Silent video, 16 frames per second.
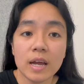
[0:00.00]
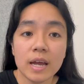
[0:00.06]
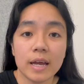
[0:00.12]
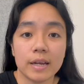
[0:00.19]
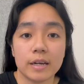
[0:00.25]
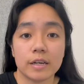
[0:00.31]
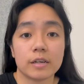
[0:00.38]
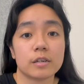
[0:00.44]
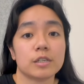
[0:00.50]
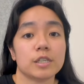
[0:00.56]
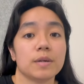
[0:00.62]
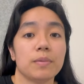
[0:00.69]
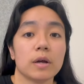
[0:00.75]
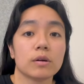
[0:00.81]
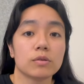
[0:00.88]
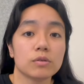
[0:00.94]
an internship
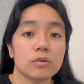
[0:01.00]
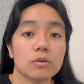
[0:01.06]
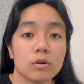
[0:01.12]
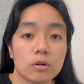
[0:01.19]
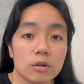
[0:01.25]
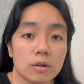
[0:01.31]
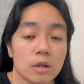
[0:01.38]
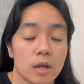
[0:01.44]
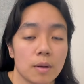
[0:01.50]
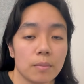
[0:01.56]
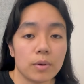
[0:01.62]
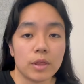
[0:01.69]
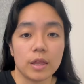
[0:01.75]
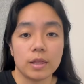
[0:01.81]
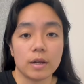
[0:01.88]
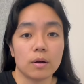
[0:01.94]
at Google, but
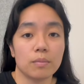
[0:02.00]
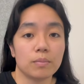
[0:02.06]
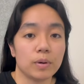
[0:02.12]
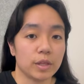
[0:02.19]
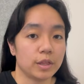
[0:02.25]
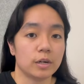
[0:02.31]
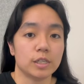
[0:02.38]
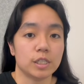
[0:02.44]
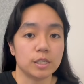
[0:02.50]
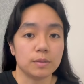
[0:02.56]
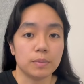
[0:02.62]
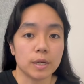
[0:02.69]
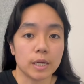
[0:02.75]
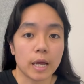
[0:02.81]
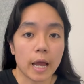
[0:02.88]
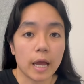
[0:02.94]
then they don't put their
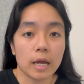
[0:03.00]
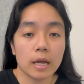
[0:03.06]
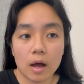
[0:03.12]
GPA.